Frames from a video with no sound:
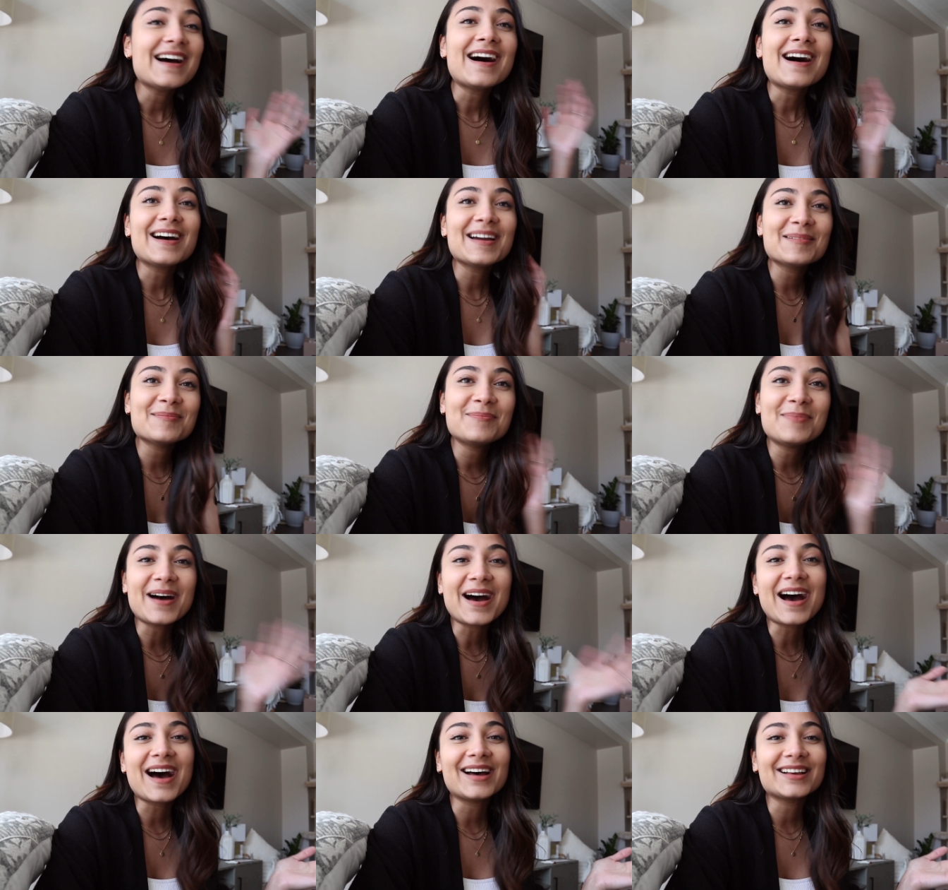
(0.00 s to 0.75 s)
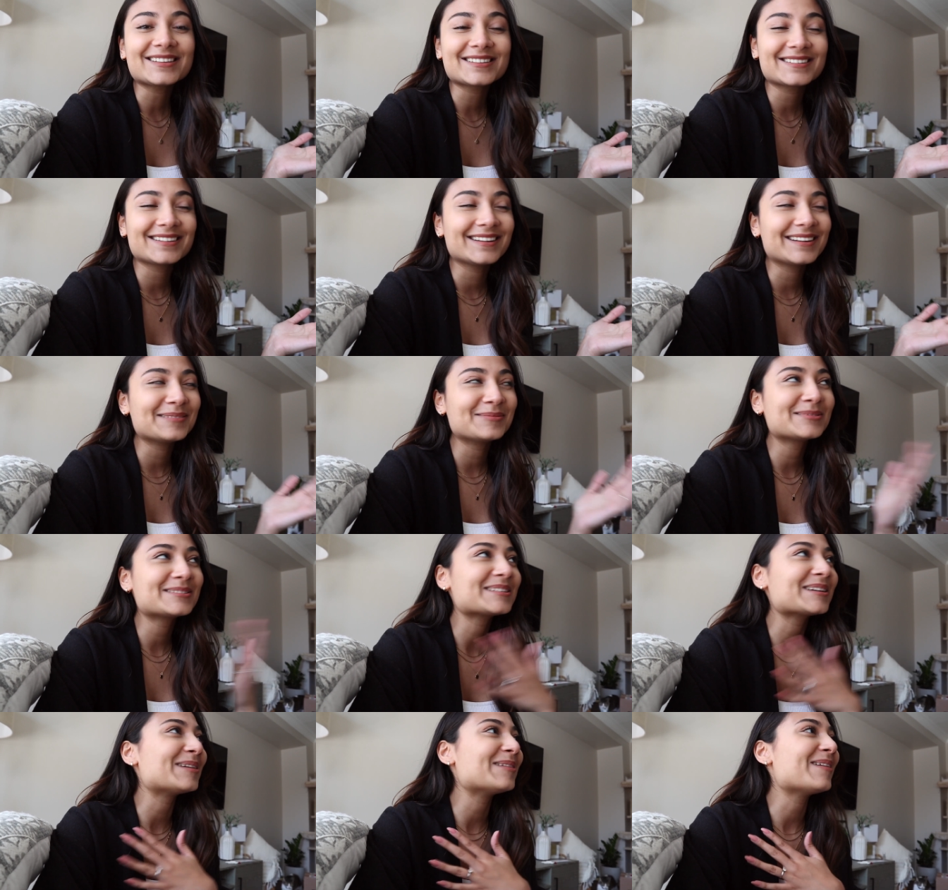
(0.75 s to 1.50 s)
I passed and I'm
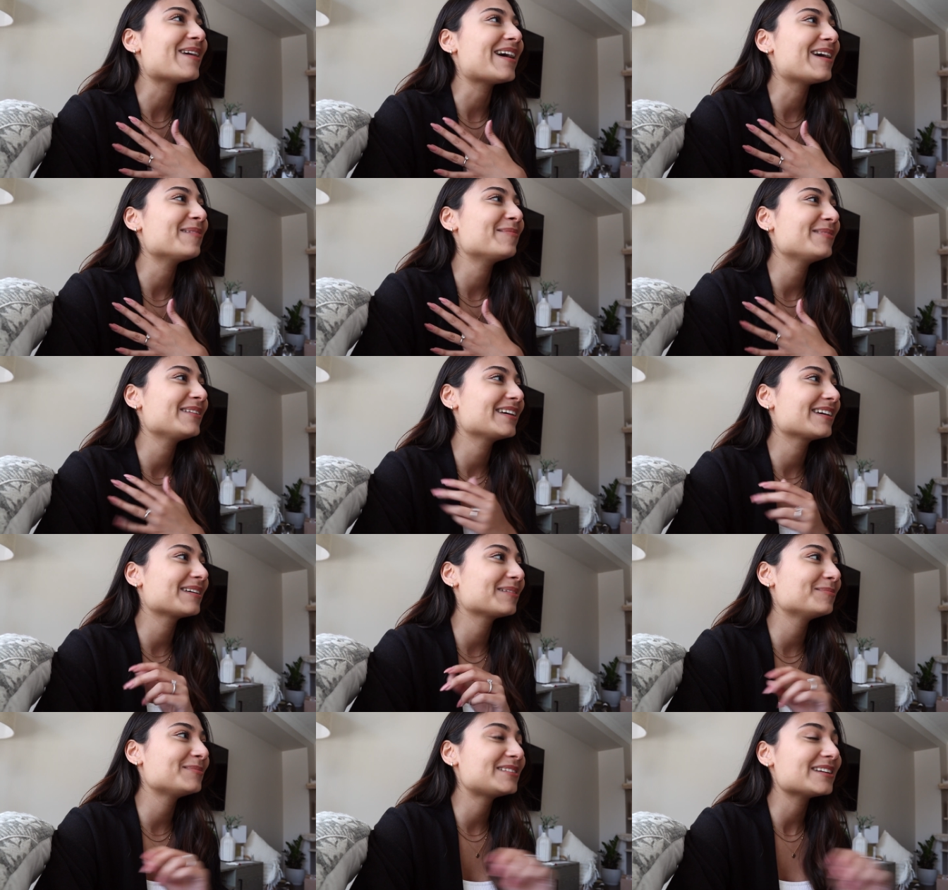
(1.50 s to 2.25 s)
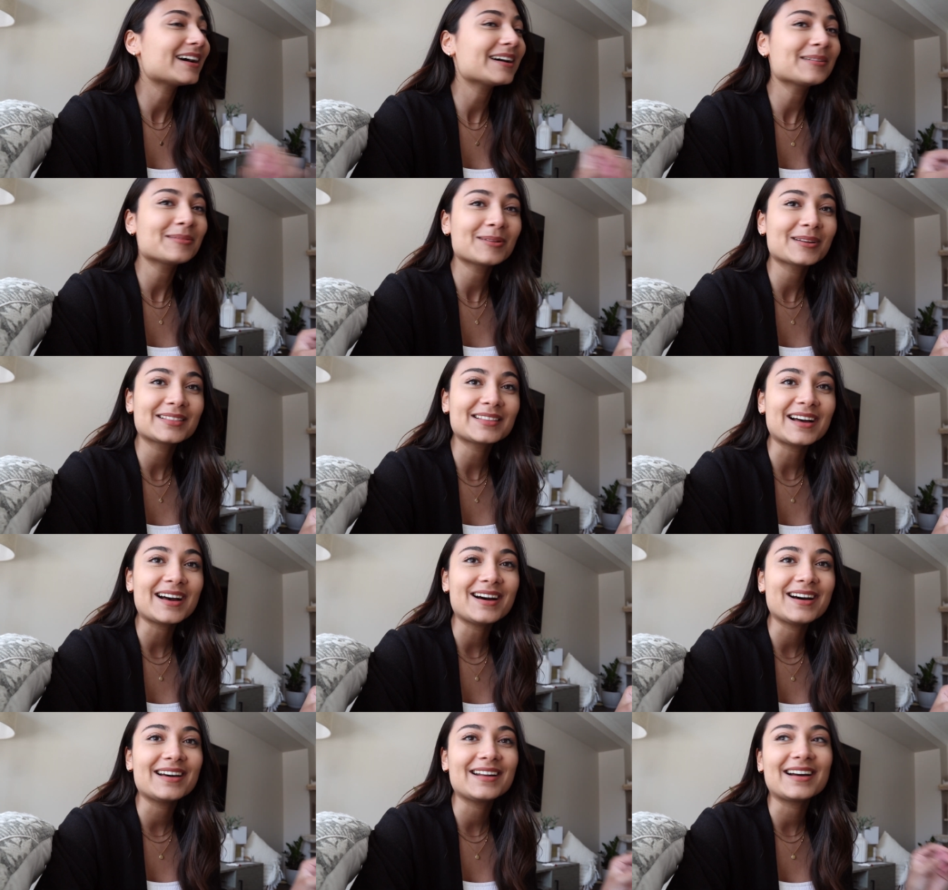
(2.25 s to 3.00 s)
so happy I am done with
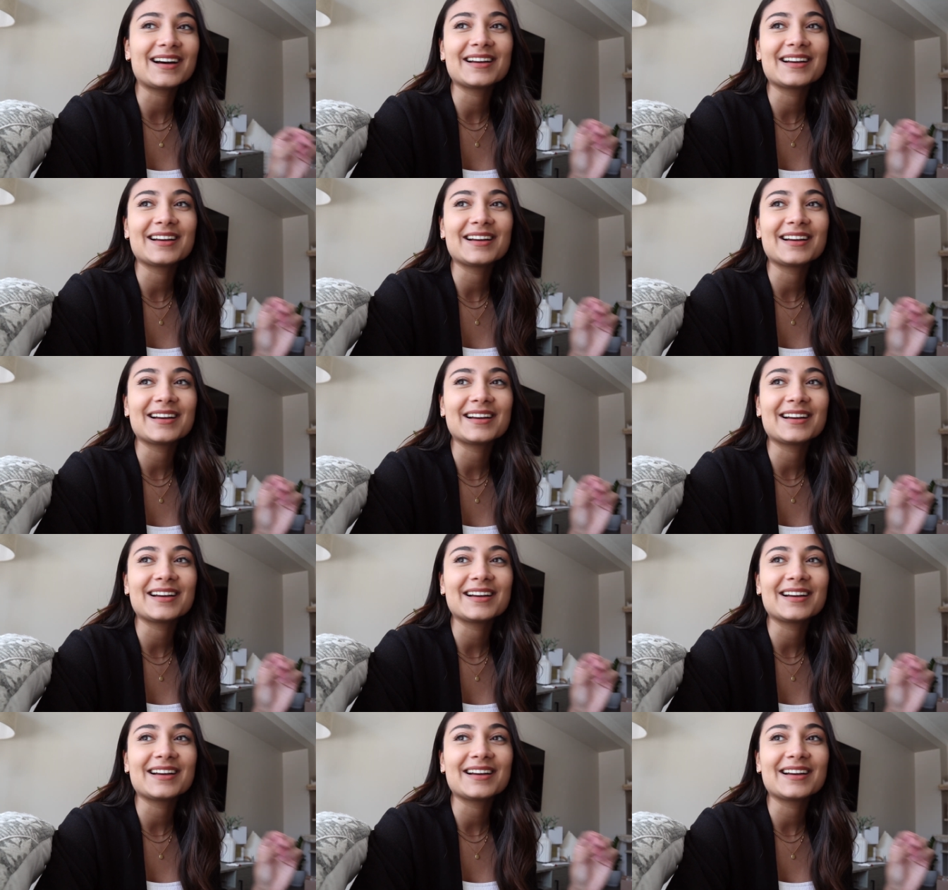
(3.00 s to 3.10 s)
that.